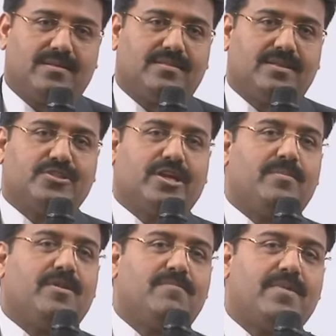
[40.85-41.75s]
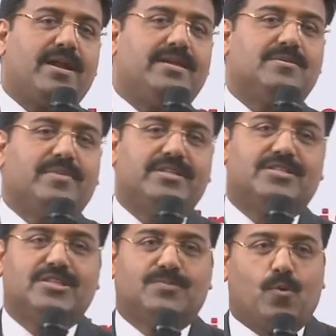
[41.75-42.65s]
The chairman of Mahada is a
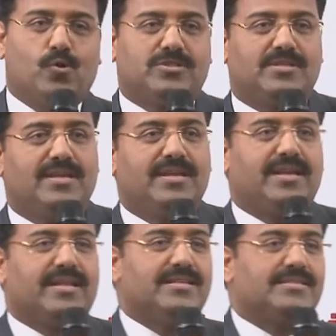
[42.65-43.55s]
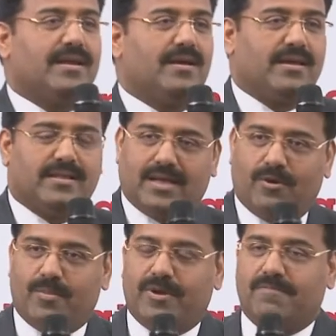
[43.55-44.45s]
minister's post in, this, uh, in the
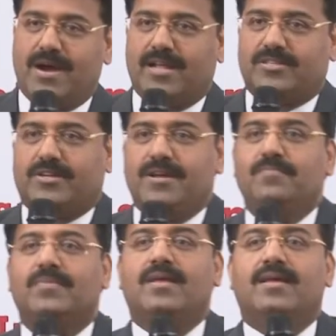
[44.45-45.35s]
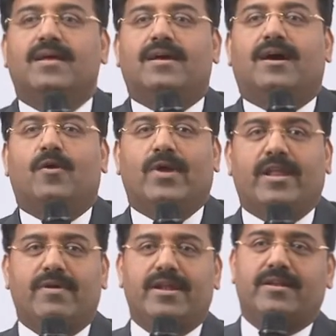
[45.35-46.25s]
government of Maharashtra a
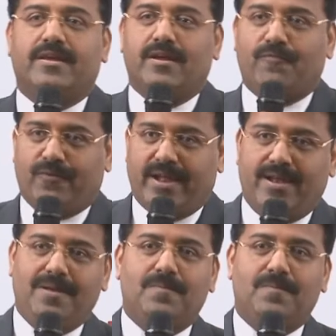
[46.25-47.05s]
very, very dear friend,